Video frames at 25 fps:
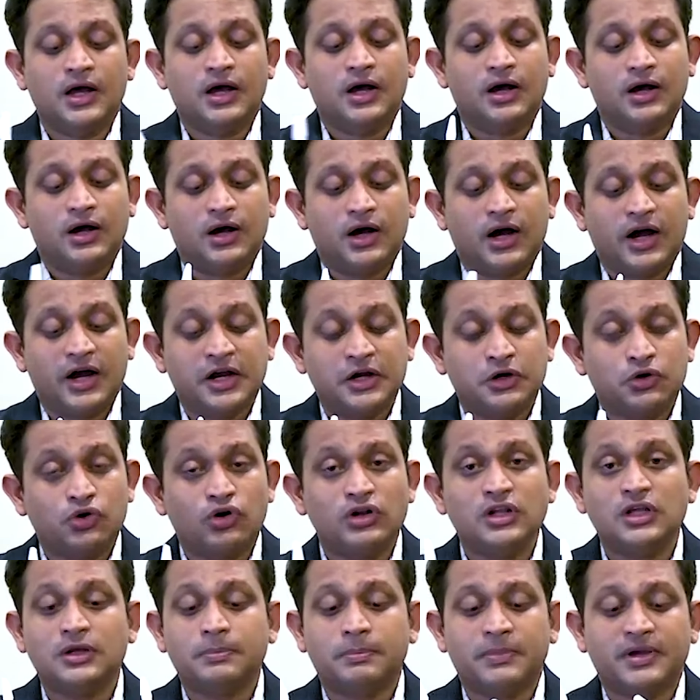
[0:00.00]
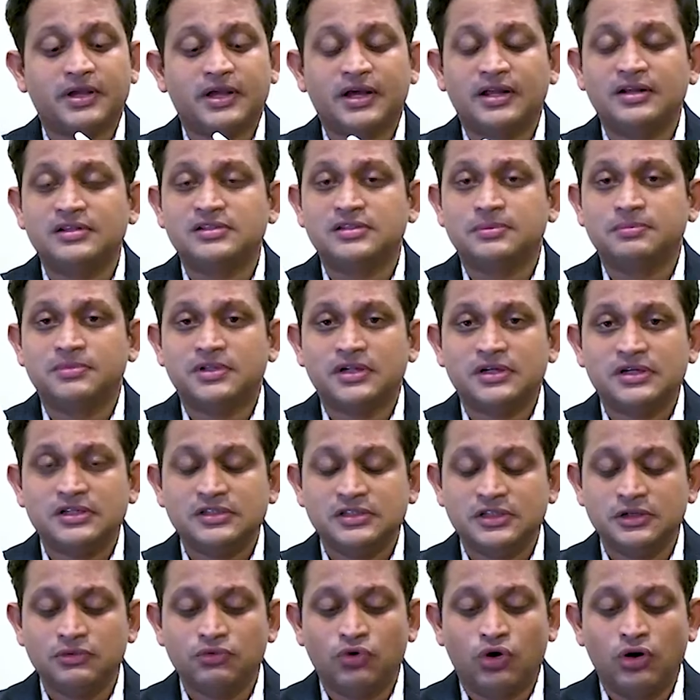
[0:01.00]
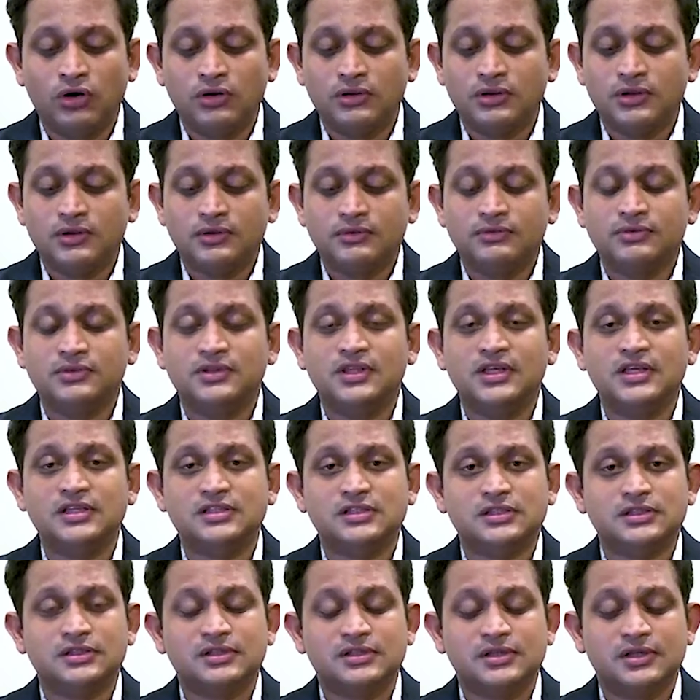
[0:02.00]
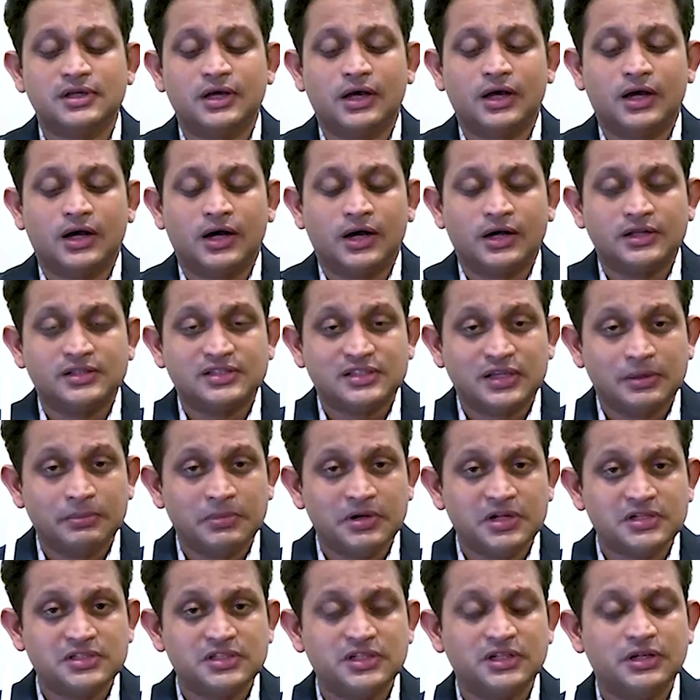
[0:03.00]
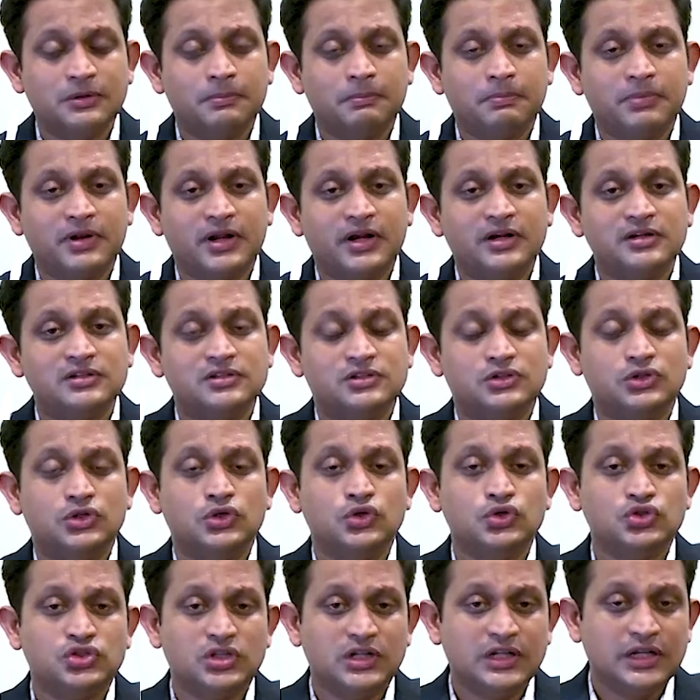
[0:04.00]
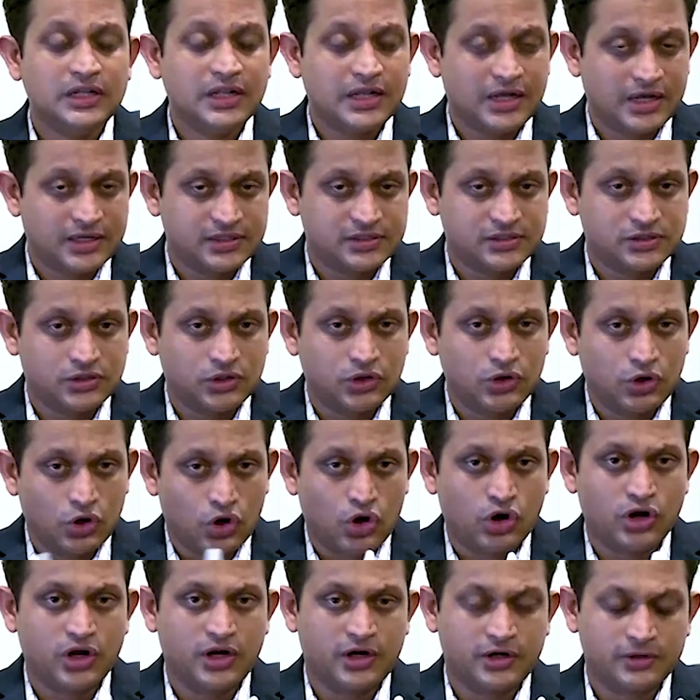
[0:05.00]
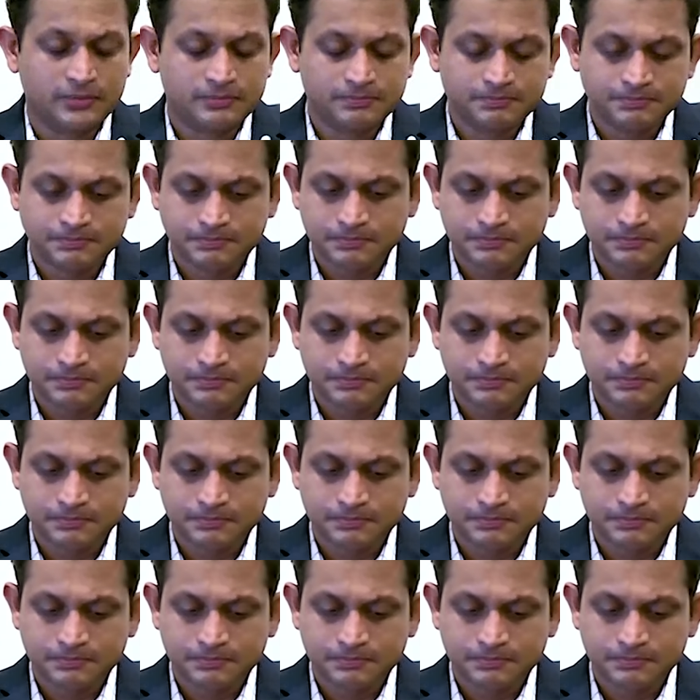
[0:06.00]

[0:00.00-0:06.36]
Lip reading: hydraulic mechanism that is involved, these semi-rigid implants usually last longer.